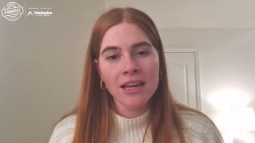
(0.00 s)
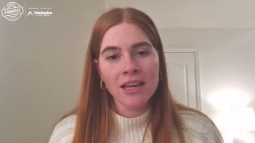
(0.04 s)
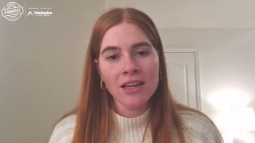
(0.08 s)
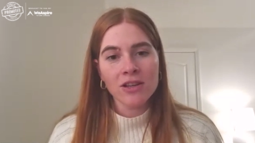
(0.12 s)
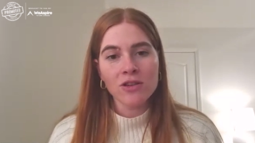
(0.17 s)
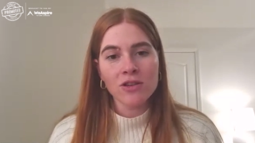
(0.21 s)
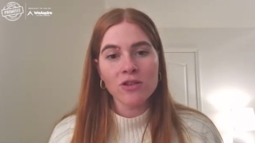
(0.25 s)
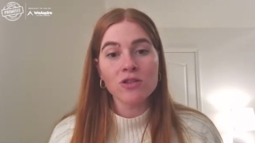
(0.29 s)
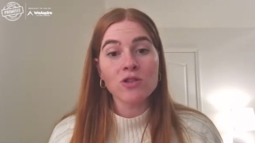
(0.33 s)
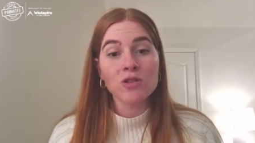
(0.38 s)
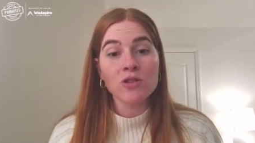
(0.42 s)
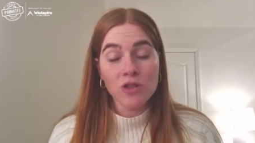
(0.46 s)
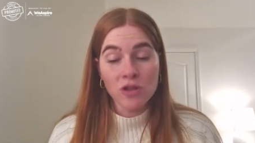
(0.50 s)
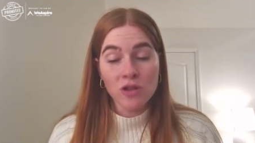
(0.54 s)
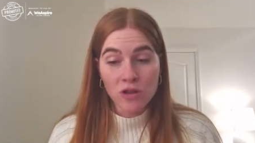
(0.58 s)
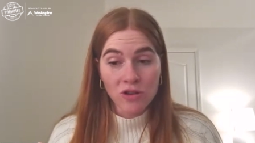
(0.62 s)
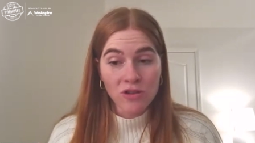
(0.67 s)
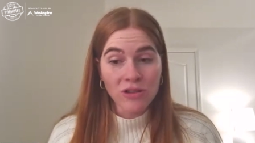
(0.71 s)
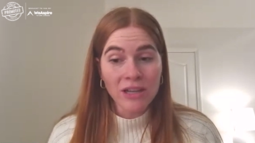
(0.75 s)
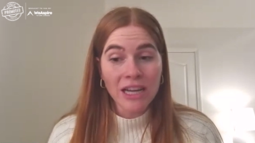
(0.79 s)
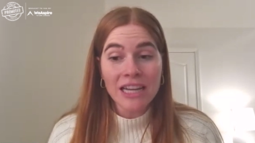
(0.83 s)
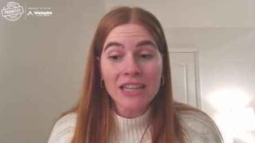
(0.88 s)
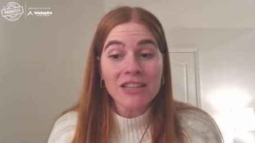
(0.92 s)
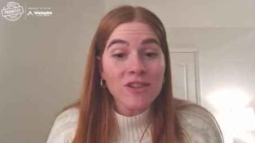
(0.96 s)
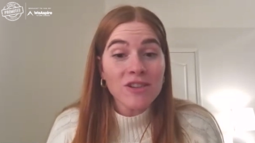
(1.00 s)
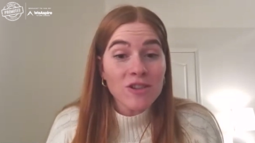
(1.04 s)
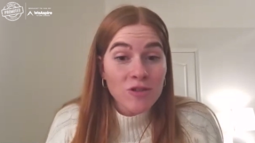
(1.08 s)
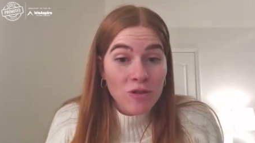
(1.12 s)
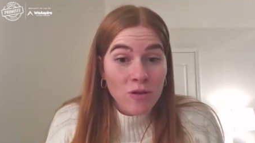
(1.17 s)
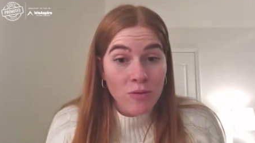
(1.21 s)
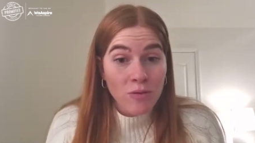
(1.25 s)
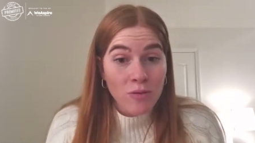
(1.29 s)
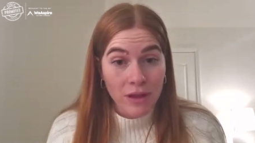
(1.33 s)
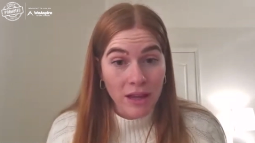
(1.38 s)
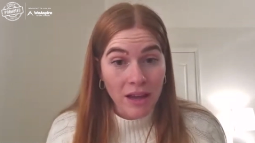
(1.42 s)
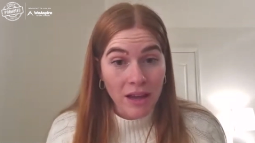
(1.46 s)
you you need to do
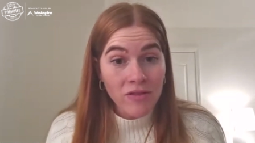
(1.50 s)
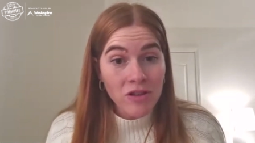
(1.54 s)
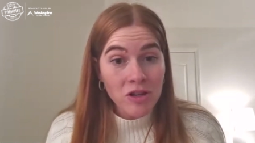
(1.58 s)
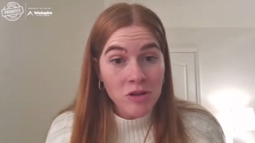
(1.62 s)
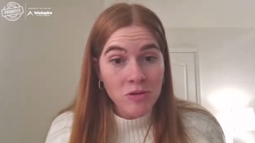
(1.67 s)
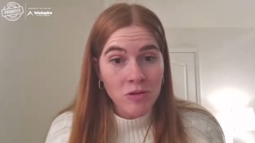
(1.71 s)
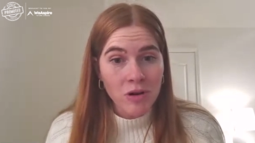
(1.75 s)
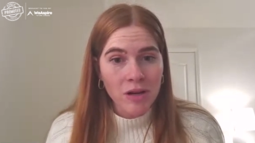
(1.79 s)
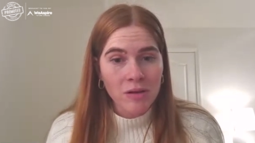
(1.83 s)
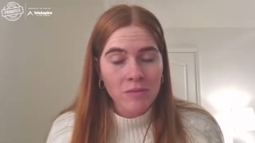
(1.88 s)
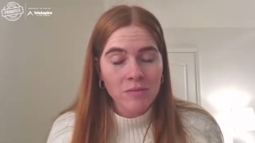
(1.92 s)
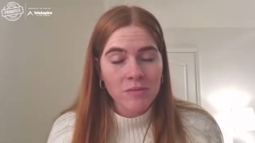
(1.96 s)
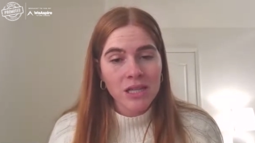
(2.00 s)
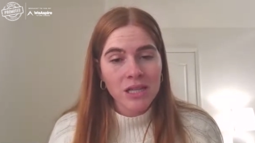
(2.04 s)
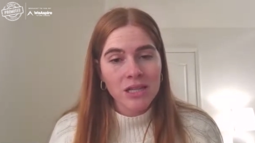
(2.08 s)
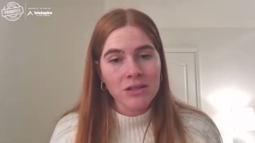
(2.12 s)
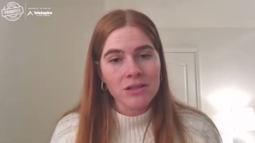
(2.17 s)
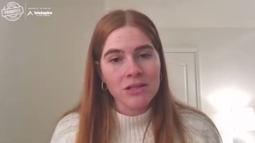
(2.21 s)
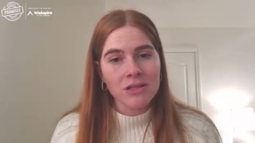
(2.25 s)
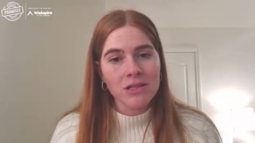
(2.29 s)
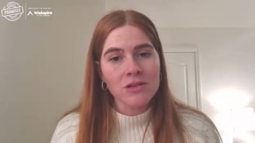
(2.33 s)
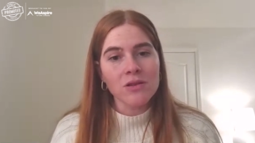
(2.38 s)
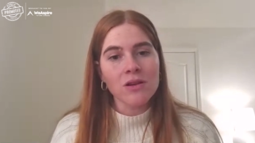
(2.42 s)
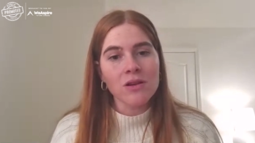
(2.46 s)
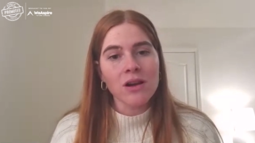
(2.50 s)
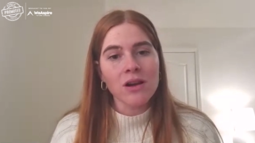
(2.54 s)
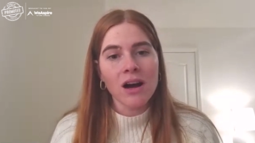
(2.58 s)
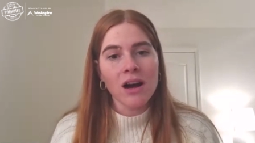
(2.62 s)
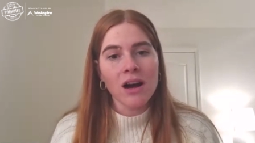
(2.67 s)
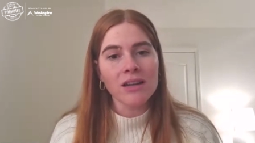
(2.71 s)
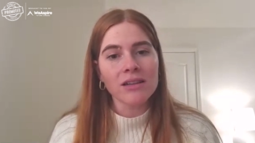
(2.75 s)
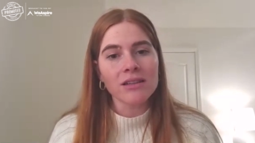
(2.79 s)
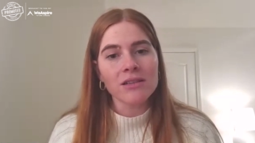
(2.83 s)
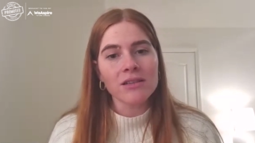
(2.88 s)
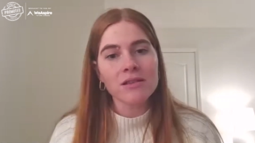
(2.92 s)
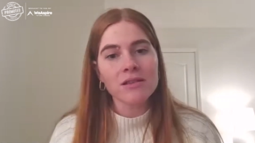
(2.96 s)
it with everyone because you
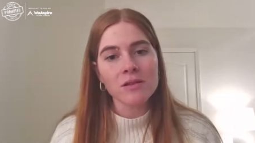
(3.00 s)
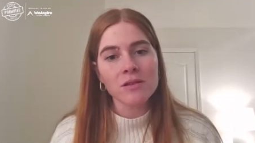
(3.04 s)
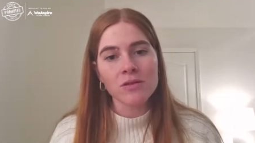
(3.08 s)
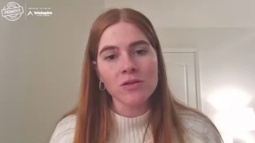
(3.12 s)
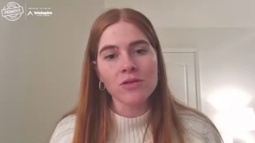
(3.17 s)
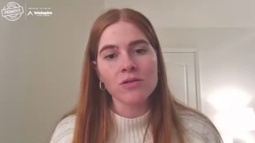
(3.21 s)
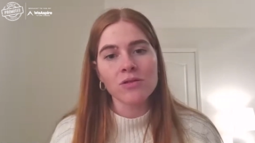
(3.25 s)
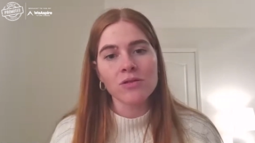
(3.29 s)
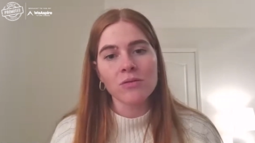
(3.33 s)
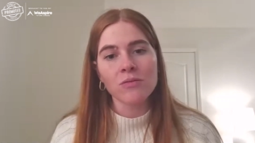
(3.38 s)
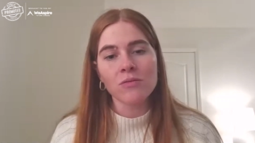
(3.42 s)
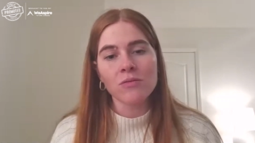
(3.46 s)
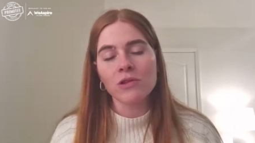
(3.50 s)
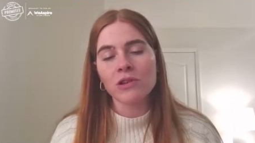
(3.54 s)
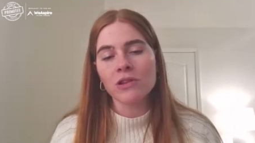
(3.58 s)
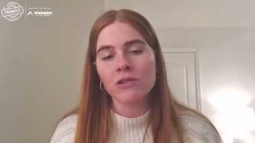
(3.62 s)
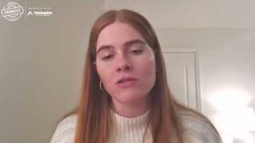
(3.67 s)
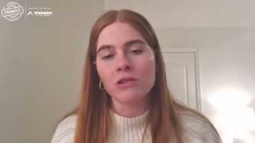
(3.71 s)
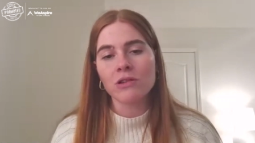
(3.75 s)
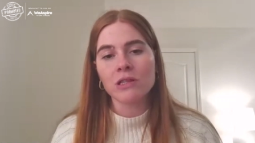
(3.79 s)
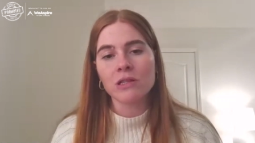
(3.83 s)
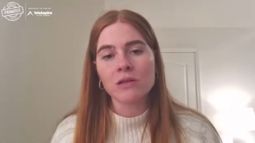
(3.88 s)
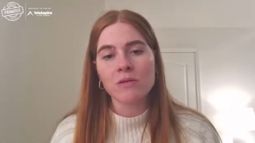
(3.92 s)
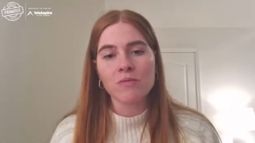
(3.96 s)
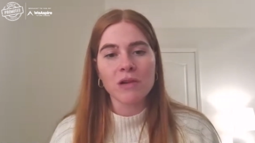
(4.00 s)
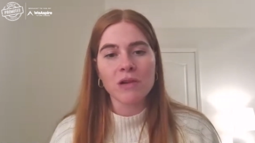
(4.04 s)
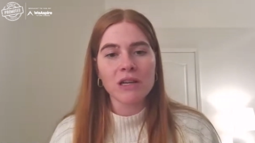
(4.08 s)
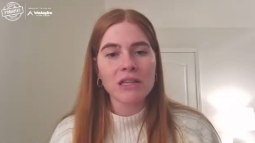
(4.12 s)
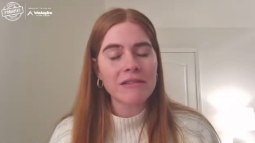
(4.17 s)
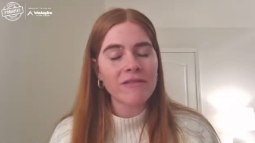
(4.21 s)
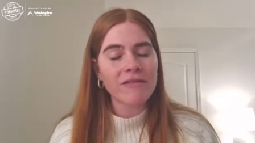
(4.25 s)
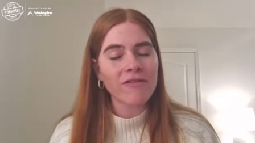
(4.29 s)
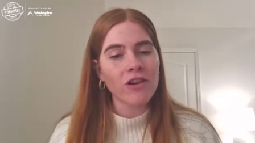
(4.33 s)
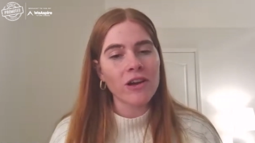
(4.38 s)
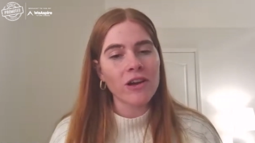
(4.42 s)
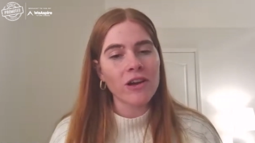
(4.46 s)
can't assume whether it's your
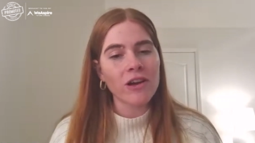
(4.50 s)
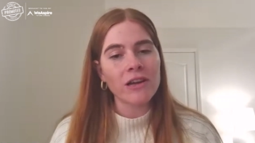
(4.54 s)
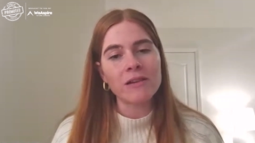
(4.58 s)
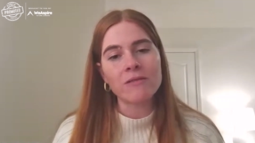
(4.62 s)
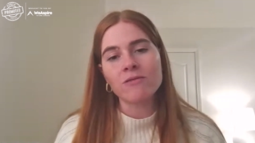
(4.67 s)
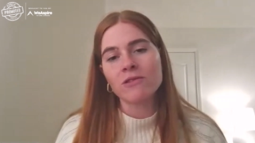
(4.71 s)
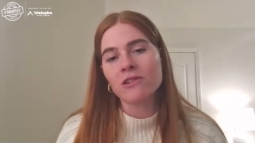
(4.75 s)
best friend